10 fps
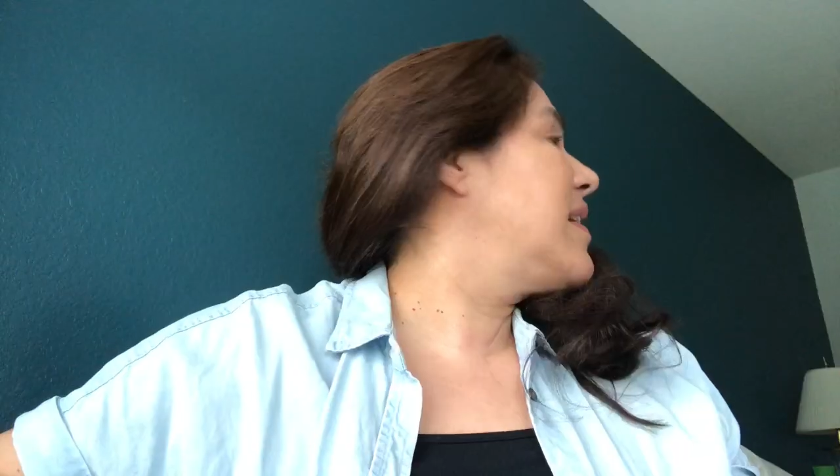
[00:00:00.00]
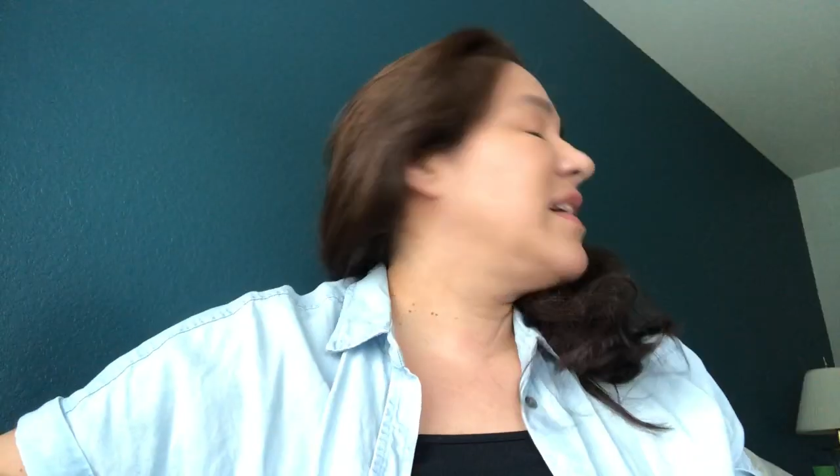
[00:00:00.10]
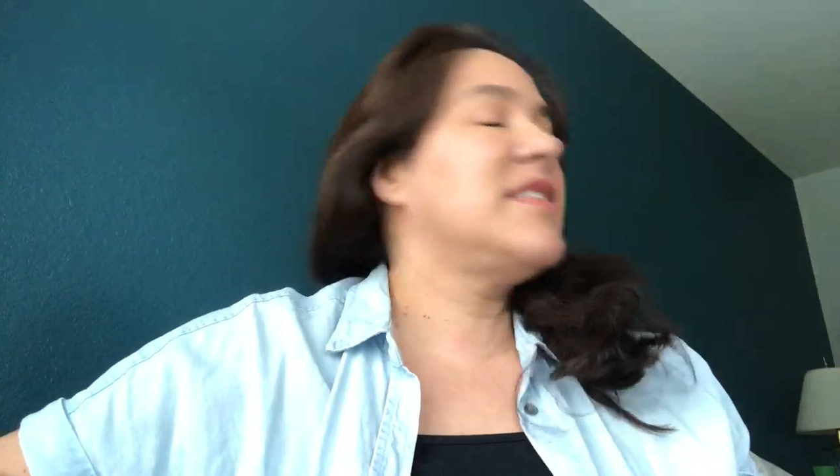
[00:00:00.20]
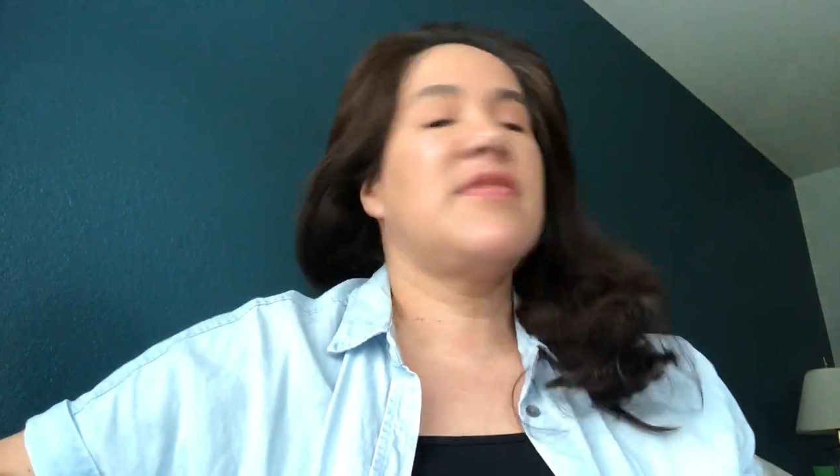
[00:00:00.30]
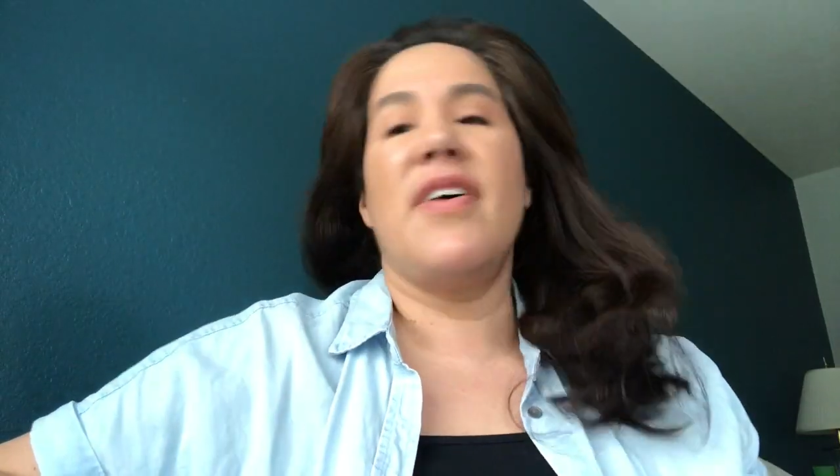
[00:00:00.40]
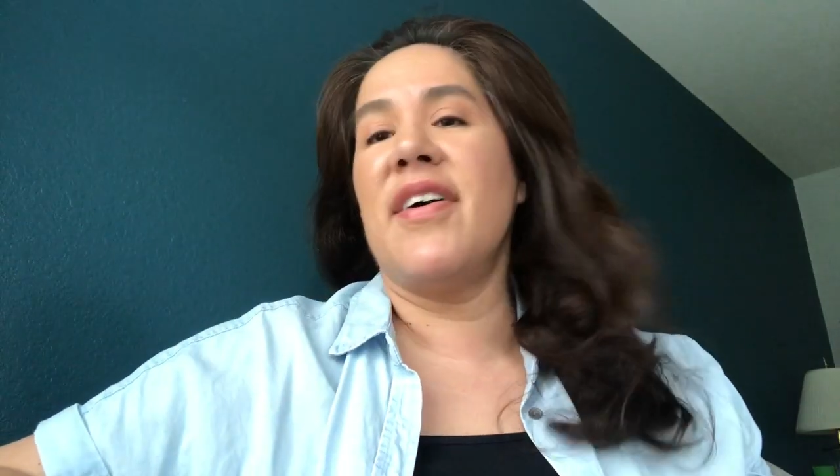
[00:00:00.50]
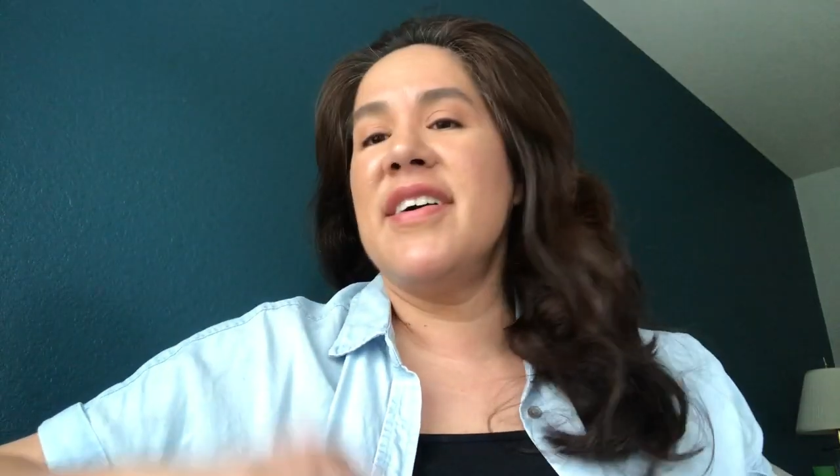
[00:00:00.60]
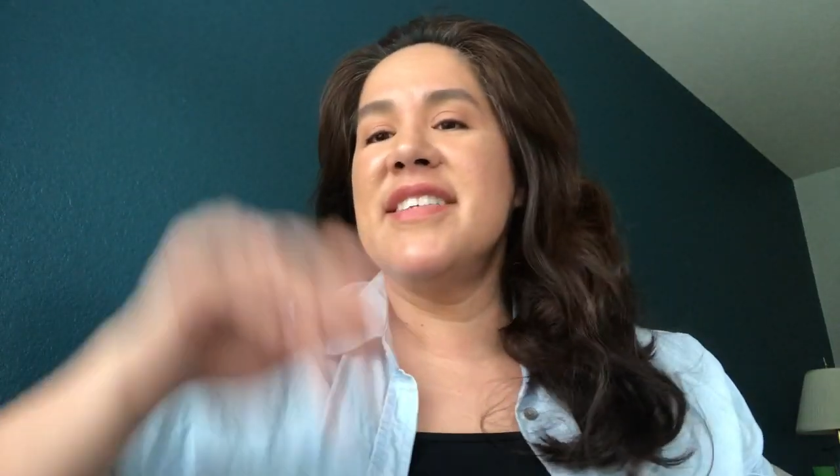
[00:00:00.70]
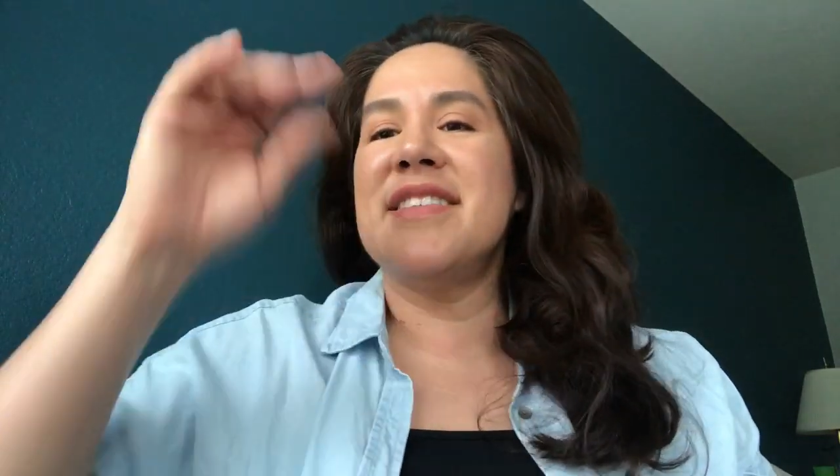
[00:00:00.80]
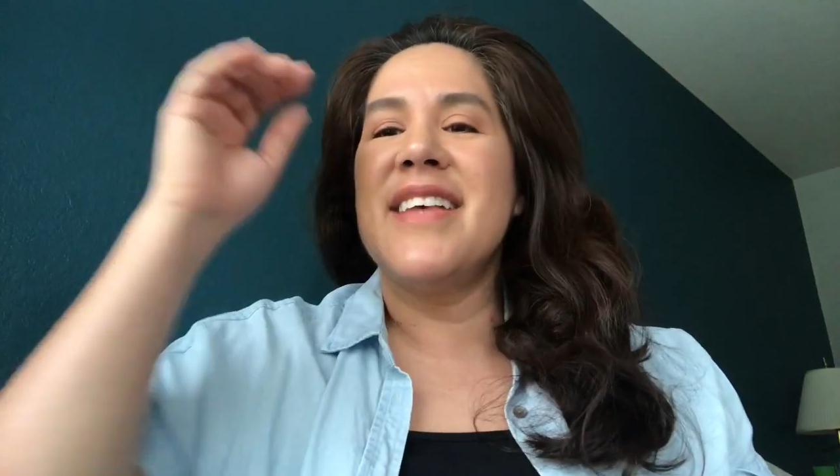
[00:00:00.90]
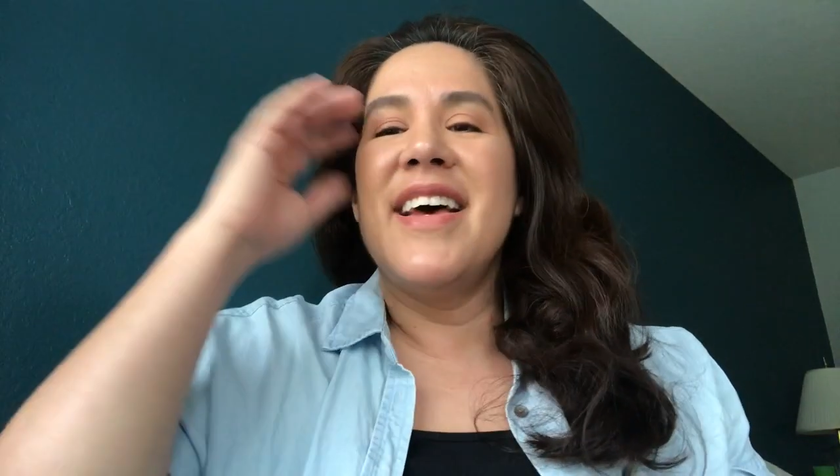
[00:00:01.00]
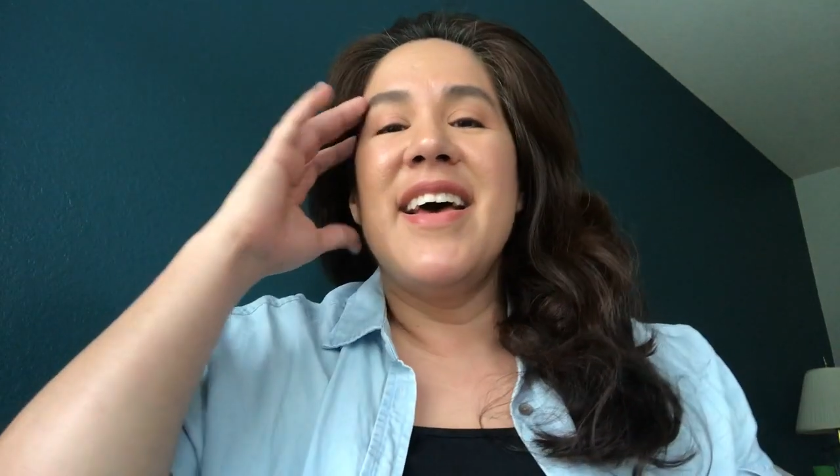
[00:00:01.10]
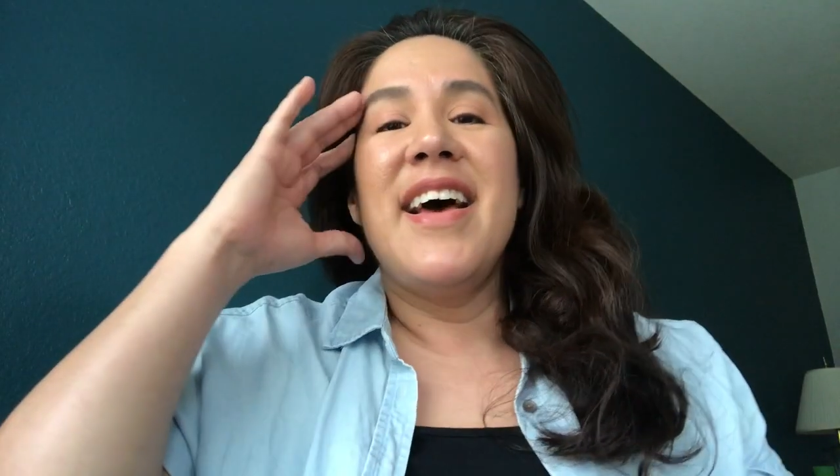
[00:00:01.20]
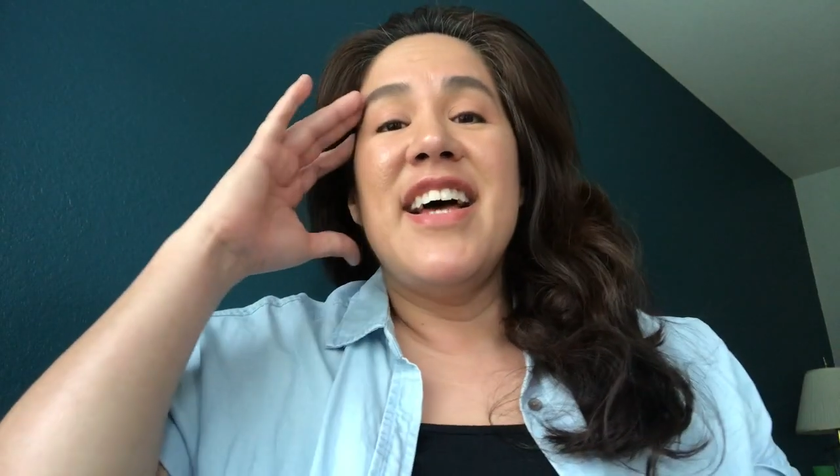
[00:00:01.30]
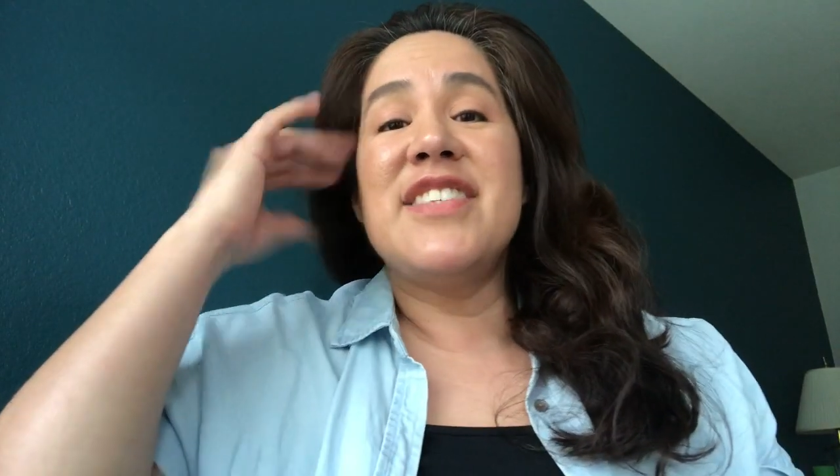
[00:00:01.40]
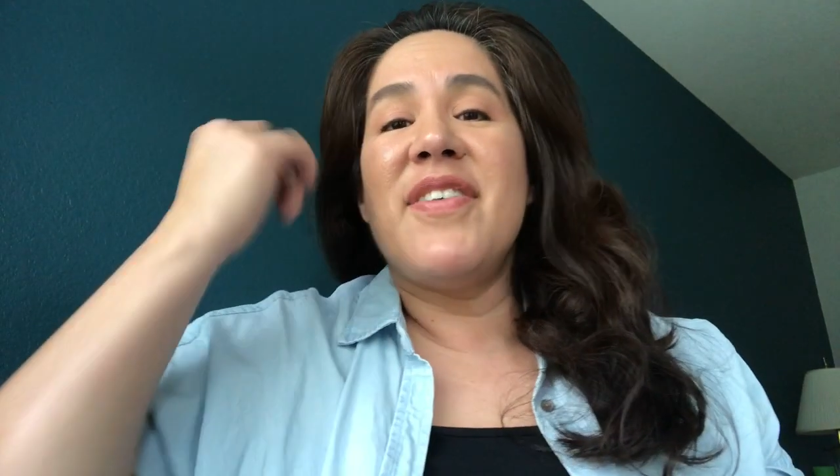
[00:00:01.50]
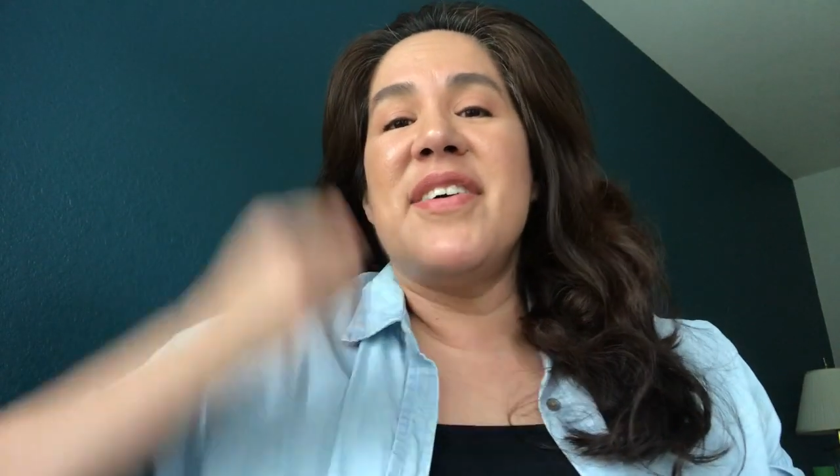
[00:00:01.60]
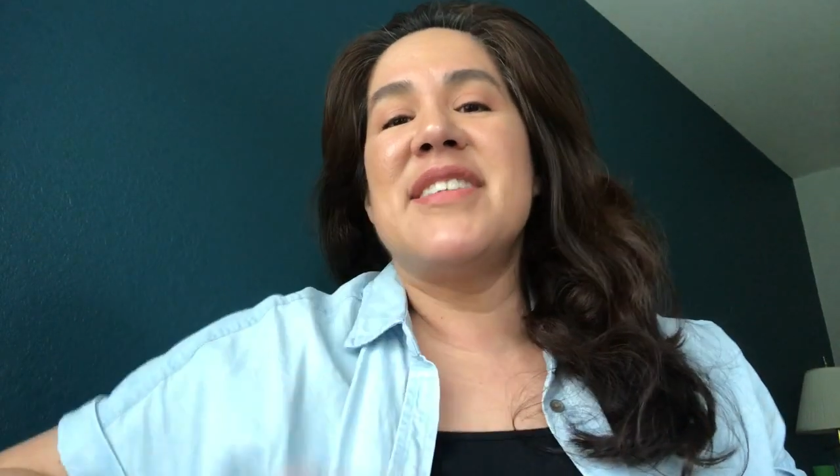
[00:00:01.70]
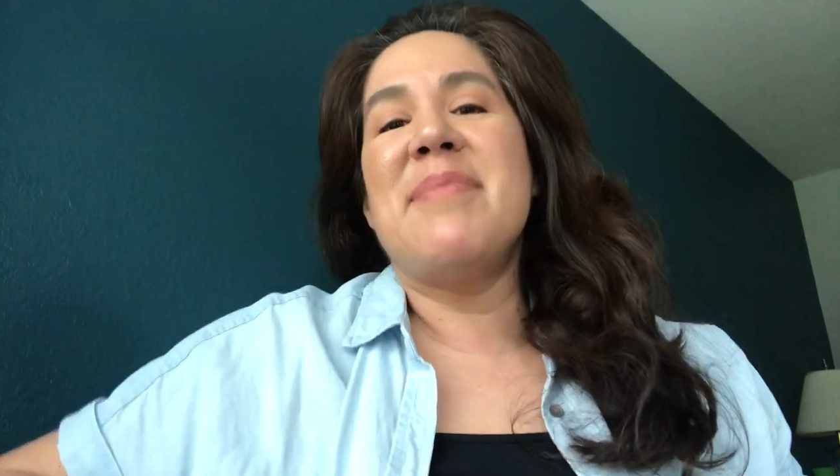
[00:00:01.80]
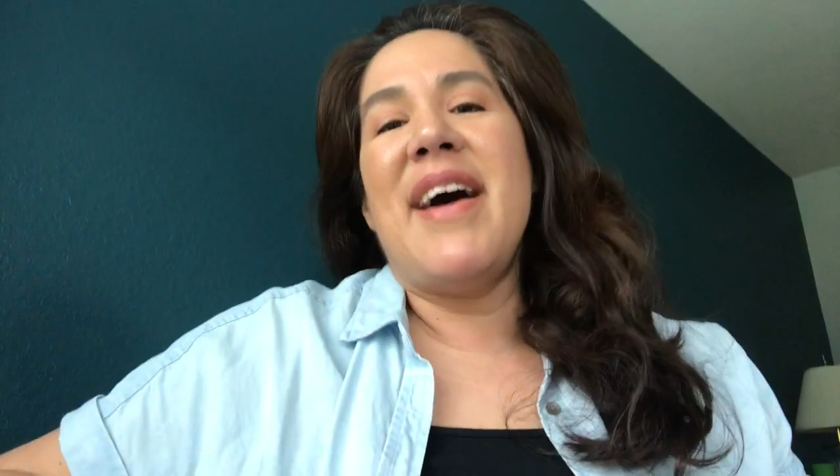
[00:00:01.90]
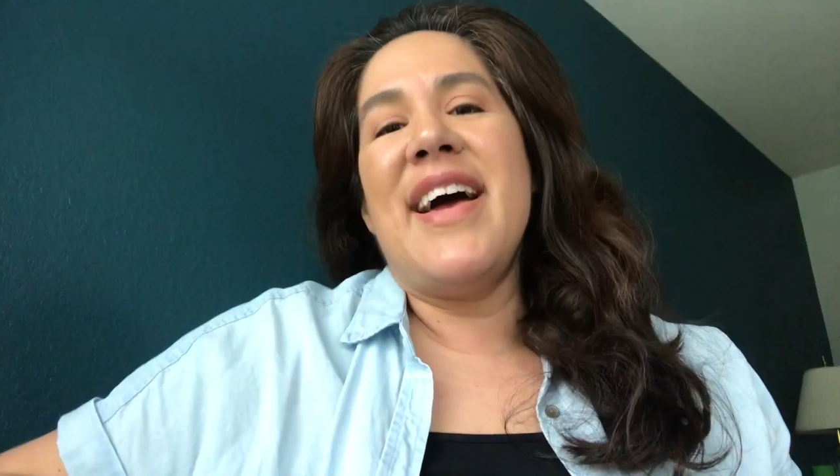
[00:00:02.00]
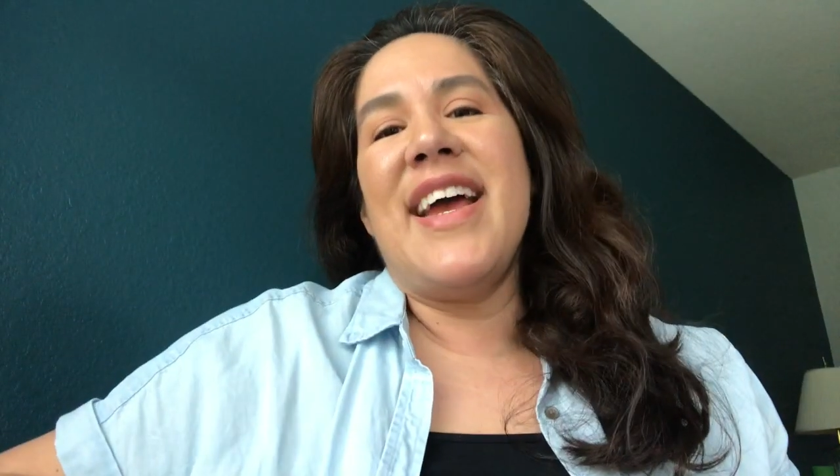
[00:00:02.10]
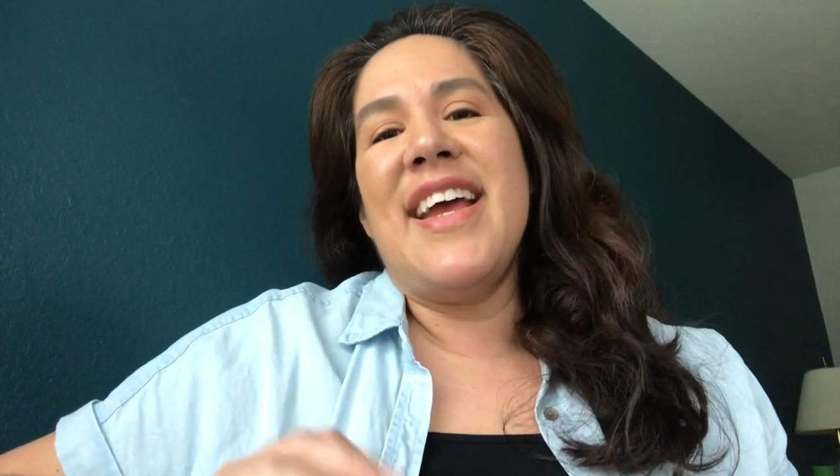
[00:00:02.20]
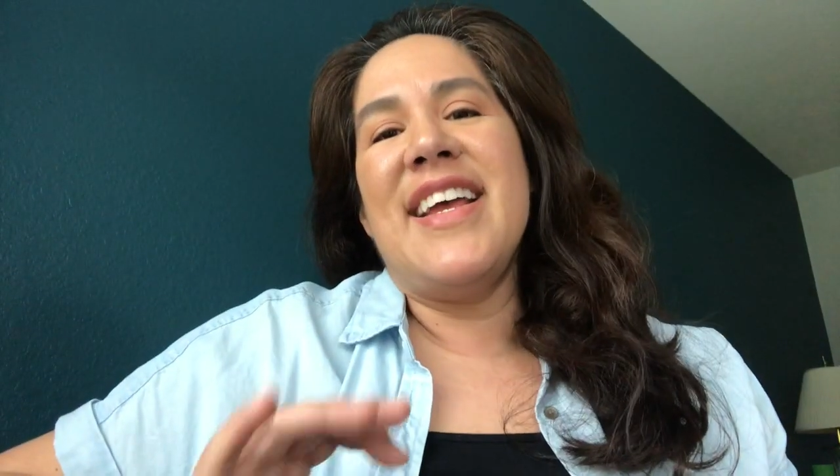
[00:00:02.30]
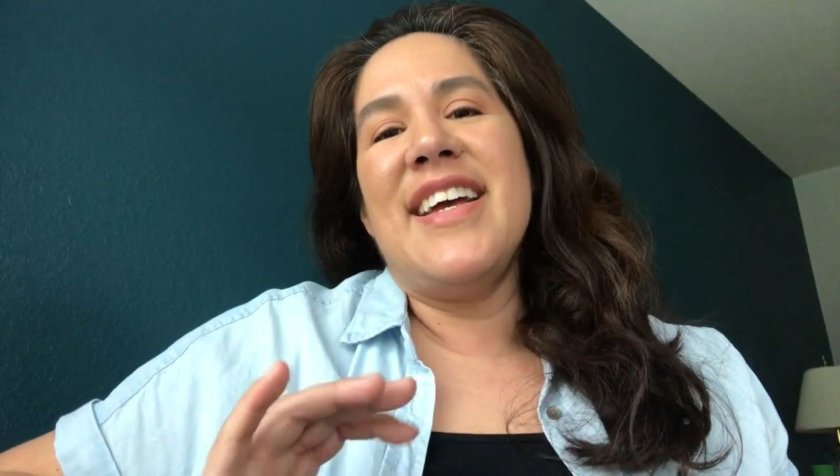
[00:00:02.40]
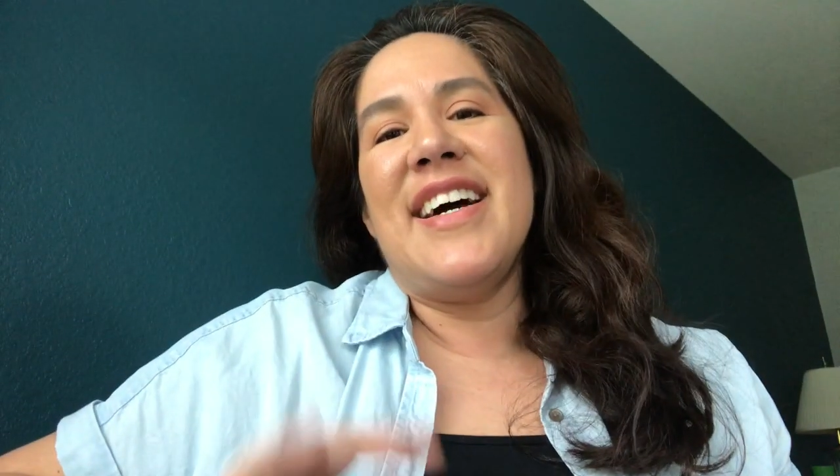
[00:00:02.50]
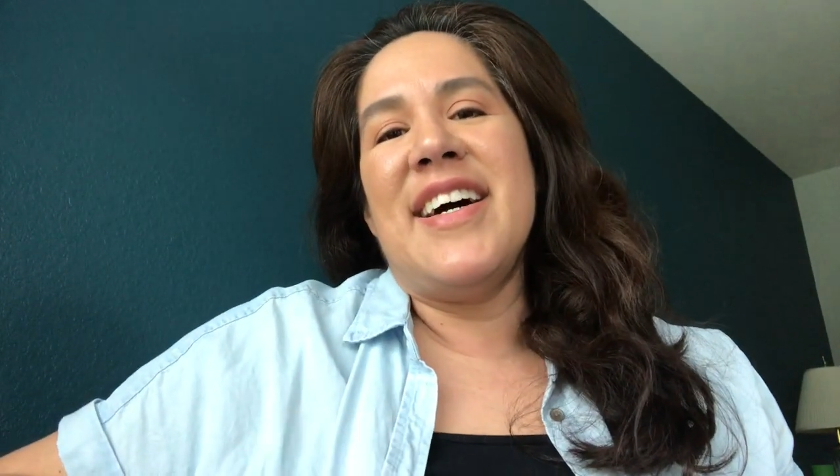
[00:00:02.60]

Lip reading: As far as my